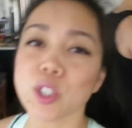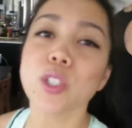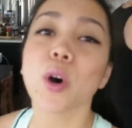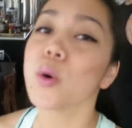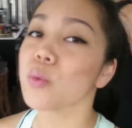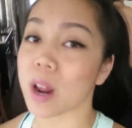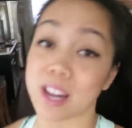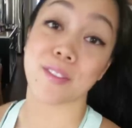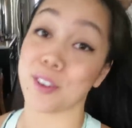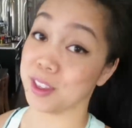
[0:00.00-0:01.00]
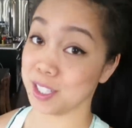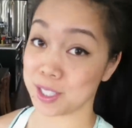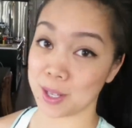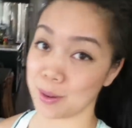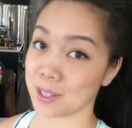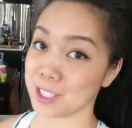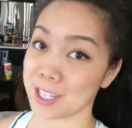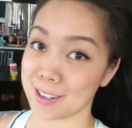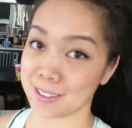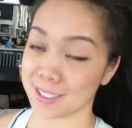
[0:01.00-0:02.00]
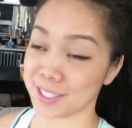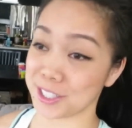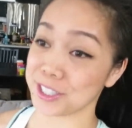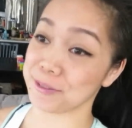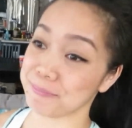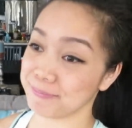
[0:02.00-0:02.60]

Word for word: So ready for this yoga challenge.